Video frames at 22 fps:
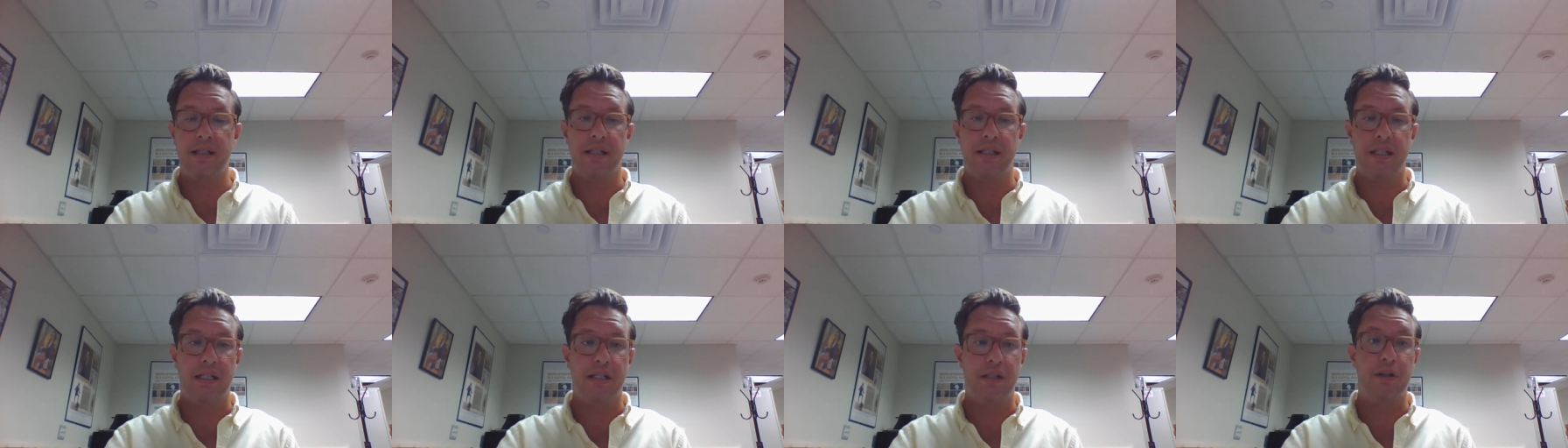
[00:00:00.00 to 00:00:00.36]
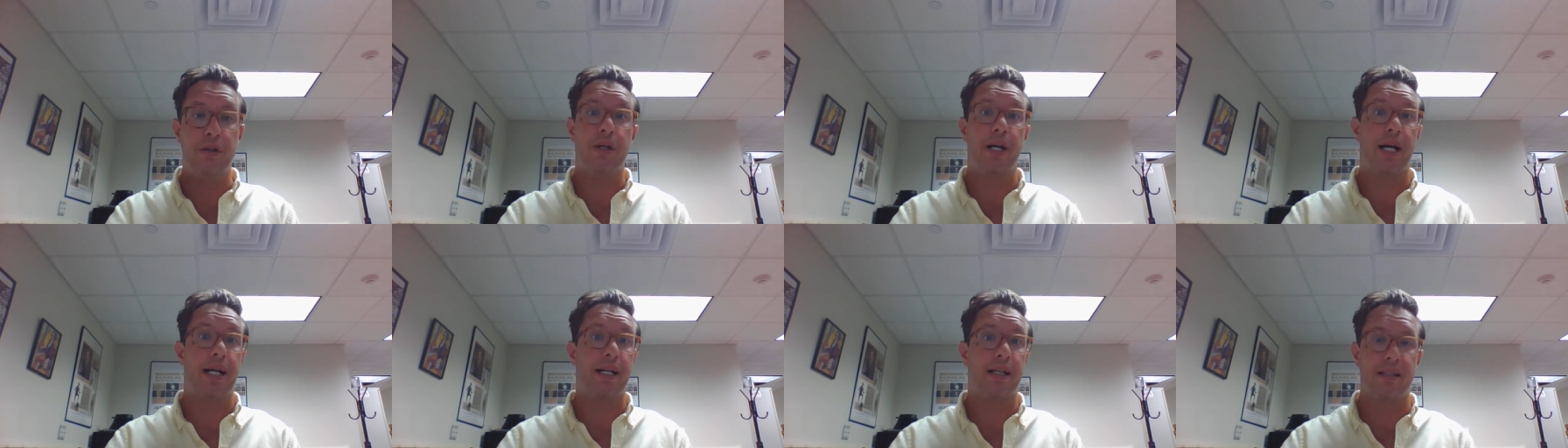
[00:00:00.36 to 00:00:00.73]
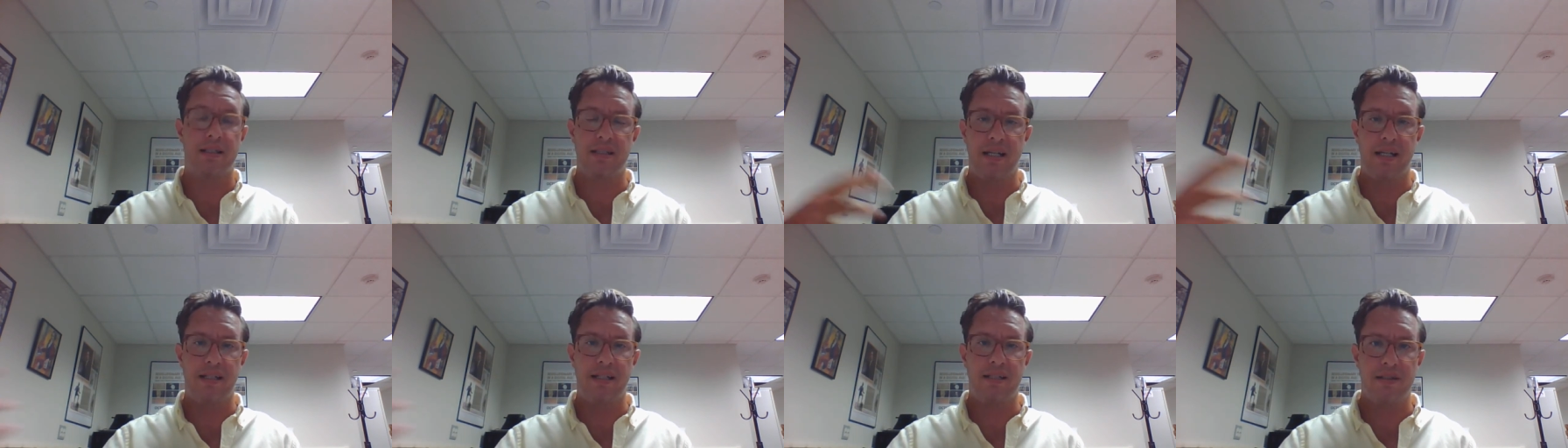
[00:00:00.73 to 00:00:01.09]
in the United
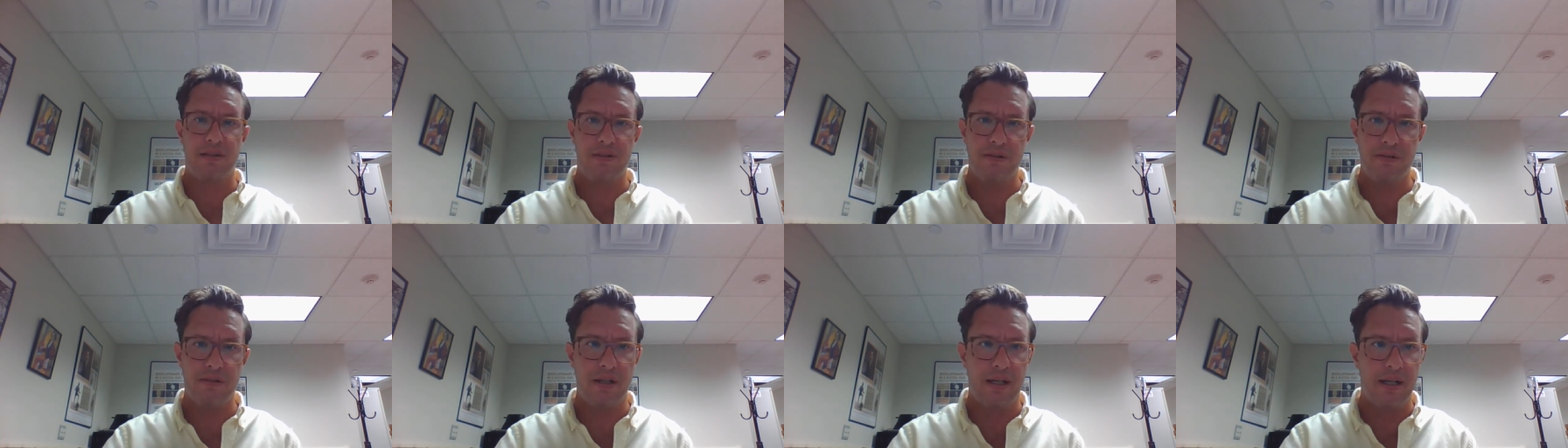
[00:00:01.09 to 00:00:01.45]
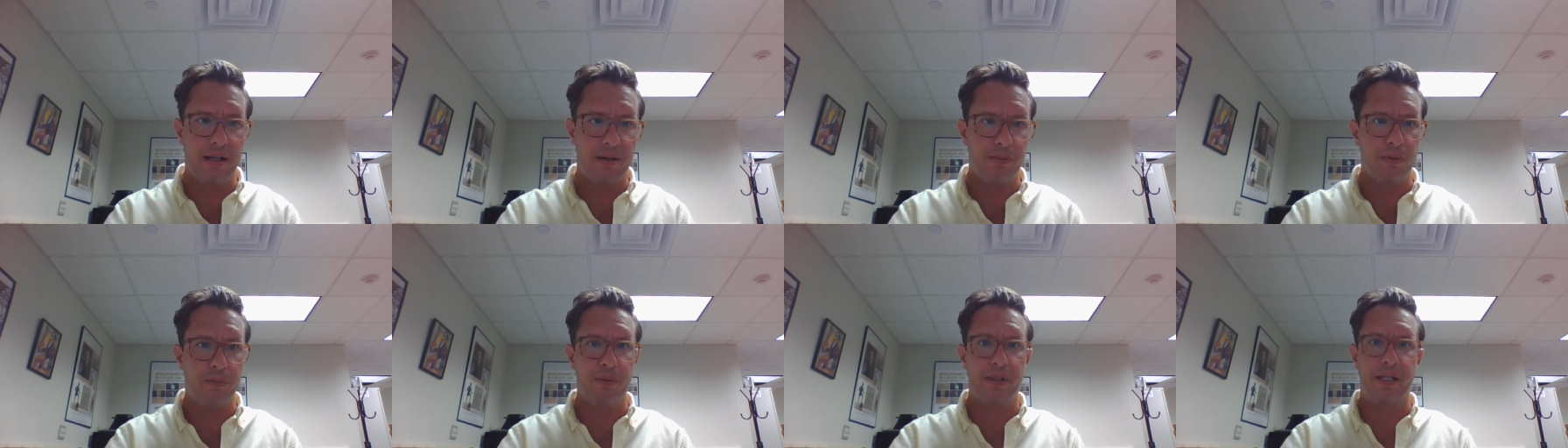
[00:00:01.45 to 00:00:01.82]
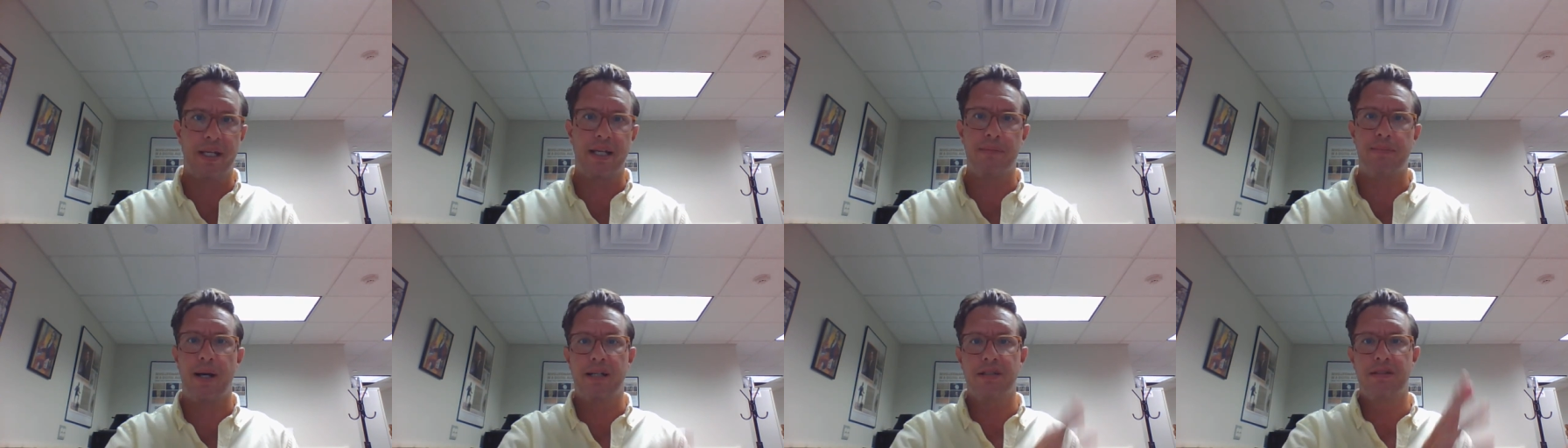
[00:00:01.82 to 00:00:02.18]
States when we
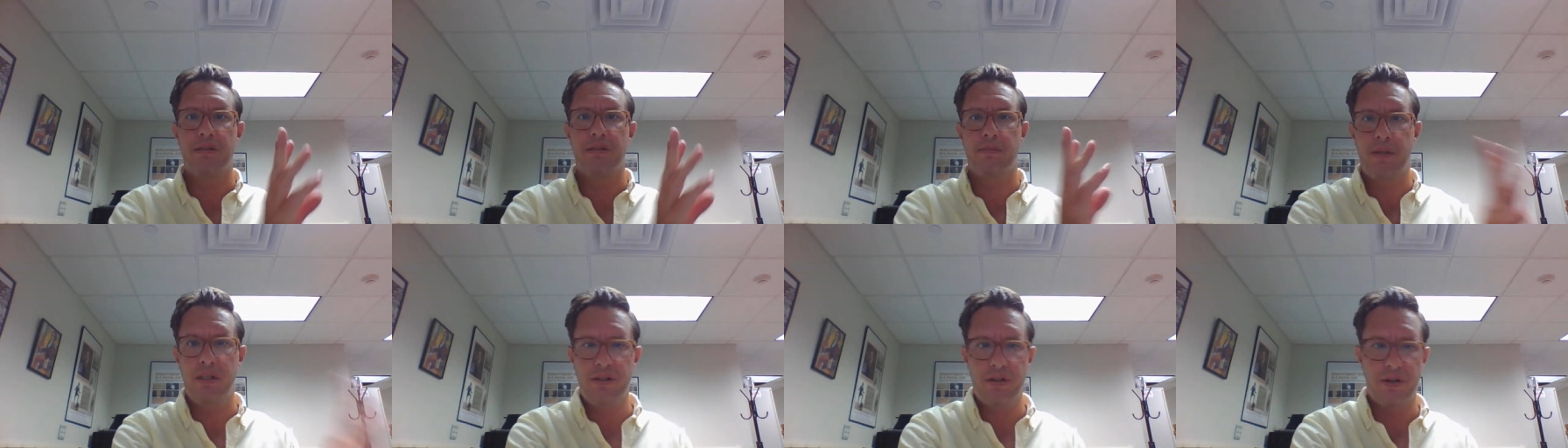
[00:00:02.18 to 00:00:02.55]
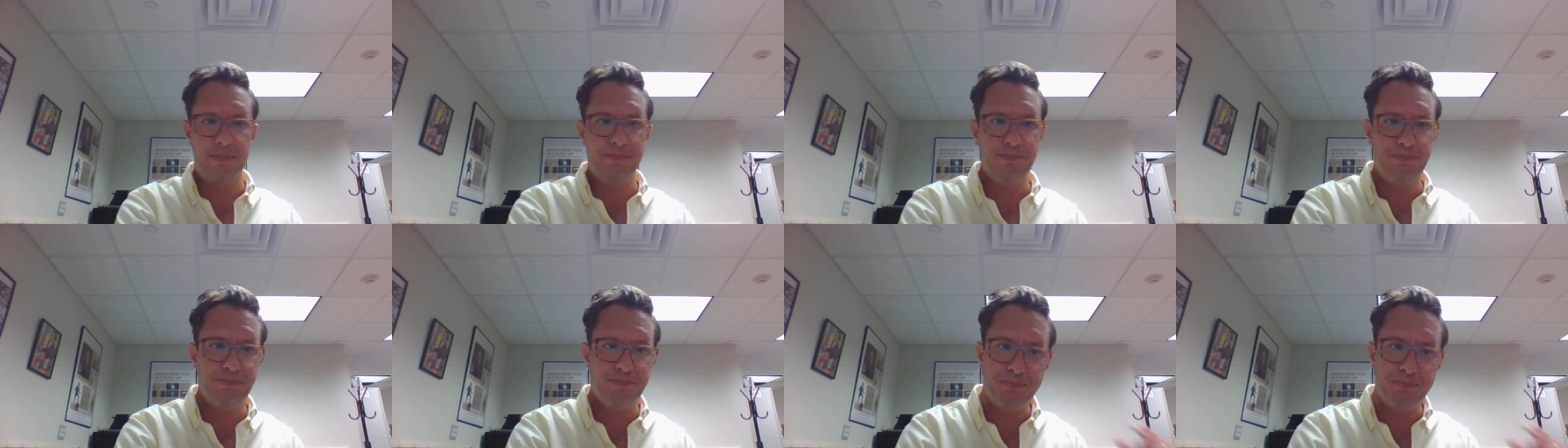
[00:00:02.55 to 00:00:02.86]
get past the midterm.